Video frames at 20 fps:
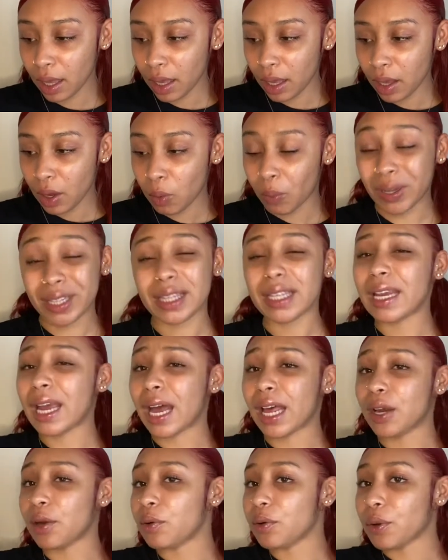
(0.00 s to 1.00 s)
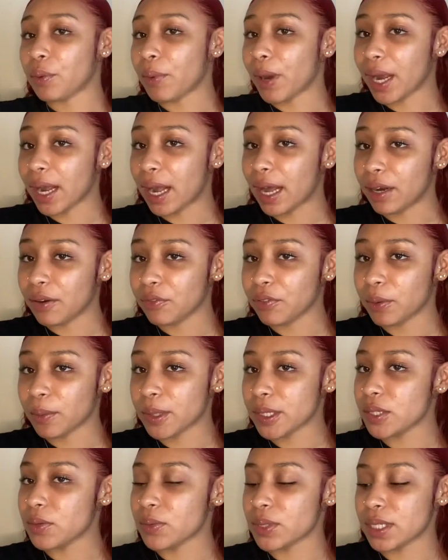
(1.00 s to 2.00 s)
one thing I don't know where I got it from
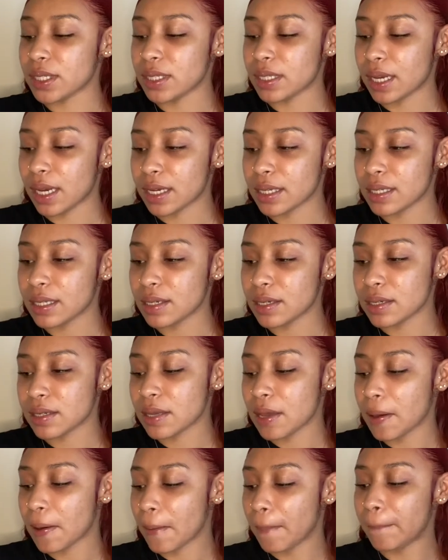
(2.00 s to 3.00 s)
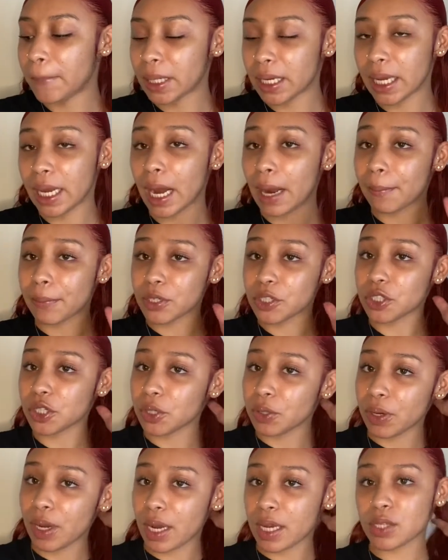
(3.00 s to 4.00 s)
because it was in Texas, but I'm gonna show
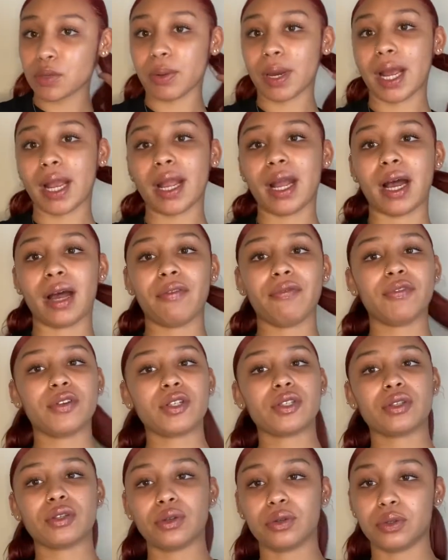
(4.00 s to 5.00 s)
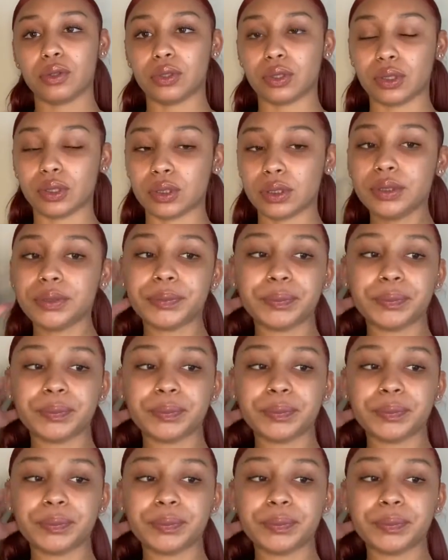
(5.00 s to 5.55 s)
you guys what I got for school.